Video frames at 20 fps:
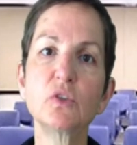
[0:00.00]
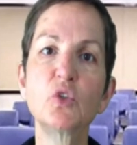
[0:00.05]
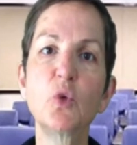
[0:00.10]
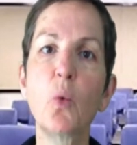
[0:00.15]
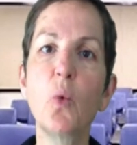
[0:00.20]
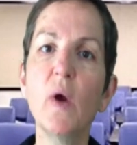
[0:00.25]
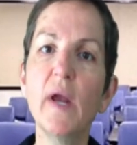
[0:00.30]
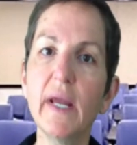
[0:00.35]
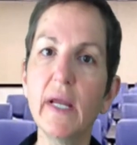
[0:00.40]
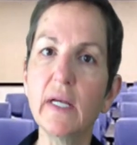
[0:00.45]

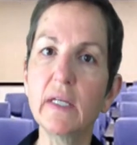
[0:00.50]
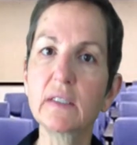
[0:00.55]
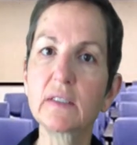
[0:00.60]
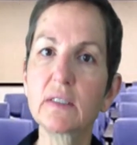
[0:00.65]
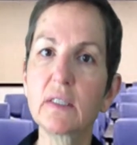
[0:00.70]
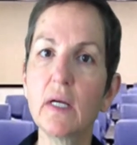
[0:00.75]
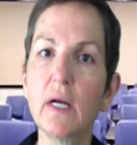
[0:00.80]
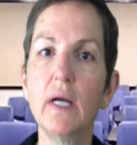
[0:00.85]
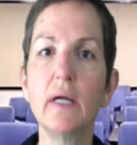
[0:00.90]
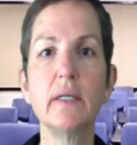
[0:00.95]
tweaks
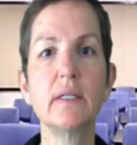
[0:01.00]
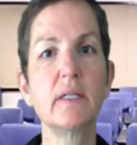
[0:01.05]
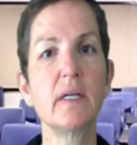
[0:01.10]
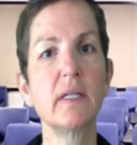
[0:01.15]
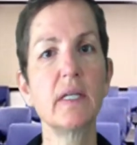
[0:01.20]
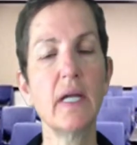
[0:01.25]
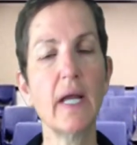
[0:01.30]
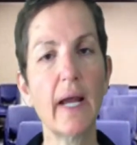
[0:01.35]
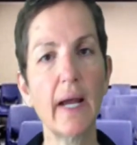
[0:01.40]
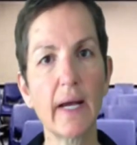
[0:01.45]
to
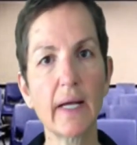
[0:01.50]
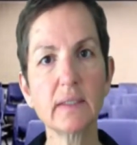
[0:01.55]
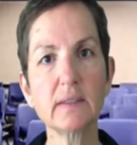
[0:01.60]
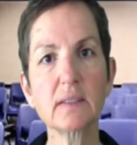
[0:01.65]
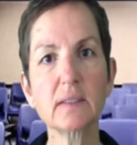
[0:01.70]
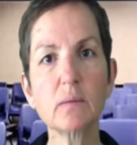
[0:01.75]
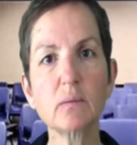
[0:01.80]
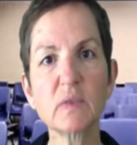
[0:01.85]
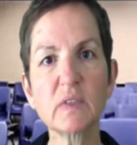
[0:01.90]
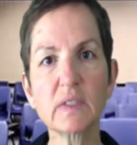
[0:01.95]
the ads
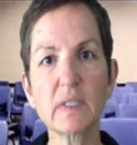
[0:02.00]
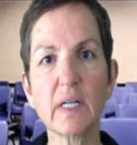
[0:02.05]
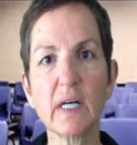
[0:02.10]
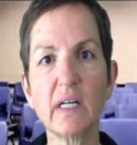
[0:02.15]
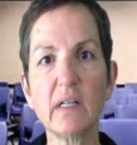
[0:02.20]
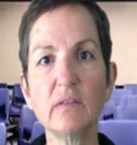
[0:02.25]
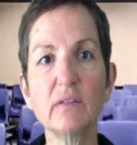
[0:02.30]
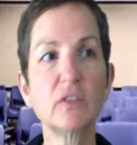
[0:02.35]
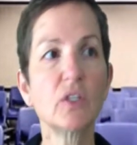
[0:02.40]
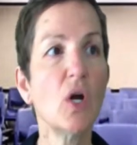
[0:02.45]

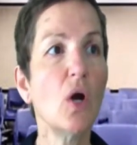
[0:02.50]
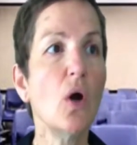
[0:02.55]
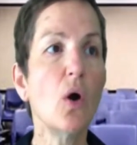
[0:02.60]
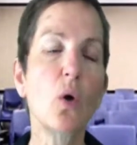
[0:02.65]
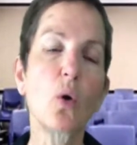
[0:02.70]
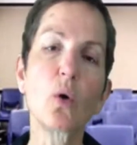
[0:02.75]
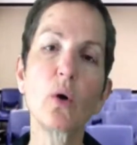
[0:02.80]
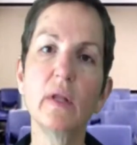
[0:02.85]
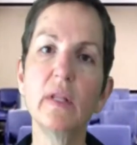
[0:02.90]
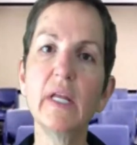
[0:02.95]
themselves
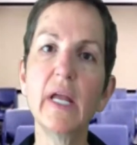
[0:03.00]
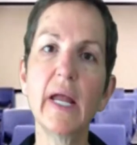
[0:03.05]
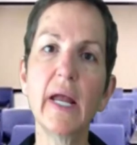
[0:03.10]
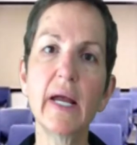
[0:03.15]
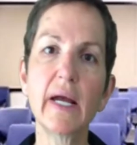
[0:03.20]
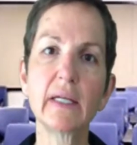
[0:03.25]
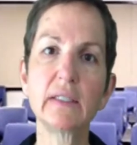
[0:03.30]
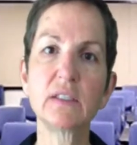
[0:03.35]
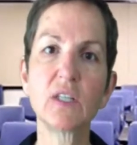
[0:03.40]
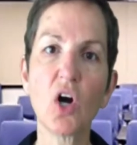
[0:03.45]
or in the
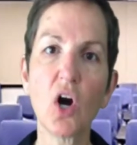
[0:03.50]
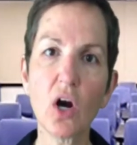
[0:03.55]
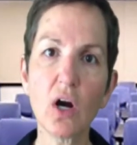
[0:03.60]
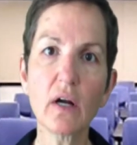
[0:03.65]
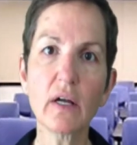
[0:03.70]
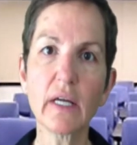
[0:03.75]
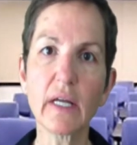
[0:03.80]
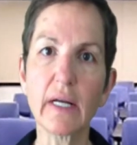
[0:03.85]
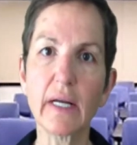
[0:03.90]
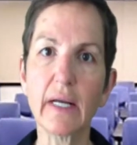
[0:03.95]
ad
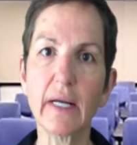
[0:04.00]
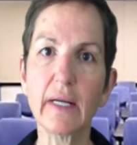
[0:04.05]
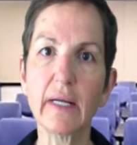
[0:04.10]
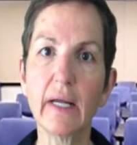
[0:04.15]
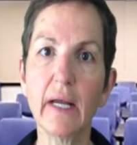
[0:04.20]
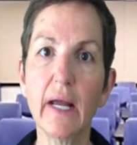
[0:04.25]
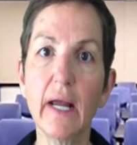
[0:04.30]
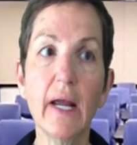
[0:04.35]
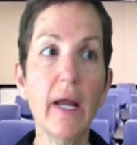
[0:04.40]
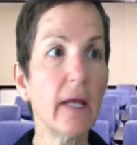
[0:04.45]

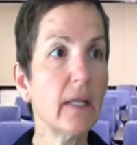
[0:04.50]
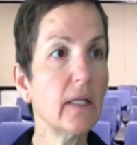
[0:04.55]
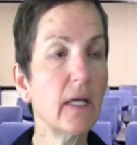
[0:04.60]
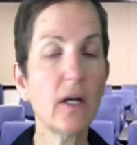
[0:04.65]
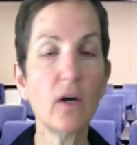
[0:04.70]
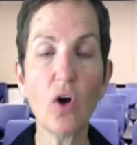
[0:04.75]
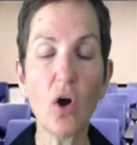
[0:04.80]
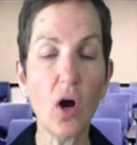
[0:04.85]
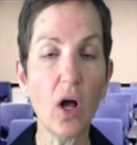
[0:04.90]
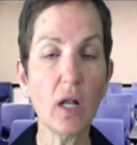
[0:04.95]
targeting, and
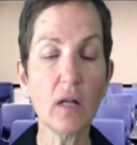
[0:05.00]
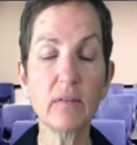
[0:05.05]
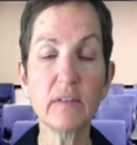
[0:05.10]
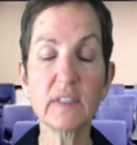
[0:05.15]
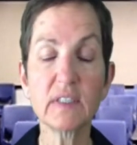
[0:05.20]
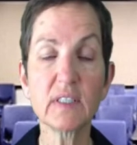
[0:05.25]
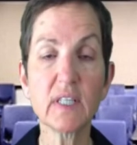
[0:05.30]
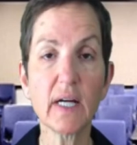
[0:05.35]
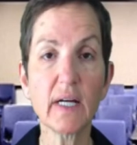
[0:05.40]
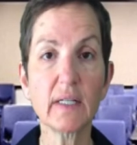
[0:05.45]
then all of a
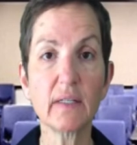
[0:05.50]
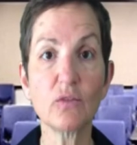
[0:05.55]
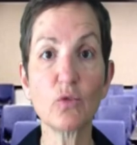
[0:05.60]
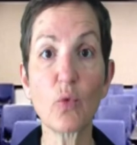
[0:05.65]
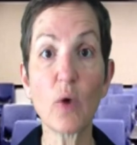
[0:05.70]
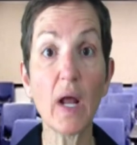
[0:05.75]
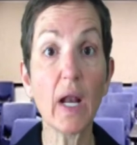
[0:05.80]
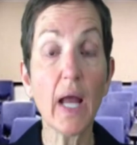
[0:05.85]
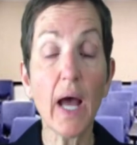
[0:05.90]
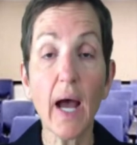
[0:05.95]
sudden,
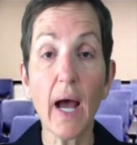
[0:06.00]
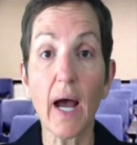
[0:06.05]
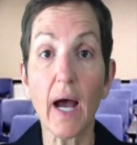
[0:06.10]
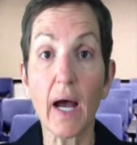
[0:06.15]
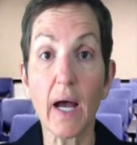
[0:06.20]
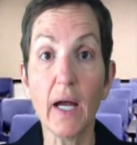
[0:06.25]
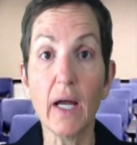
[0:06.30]
voila,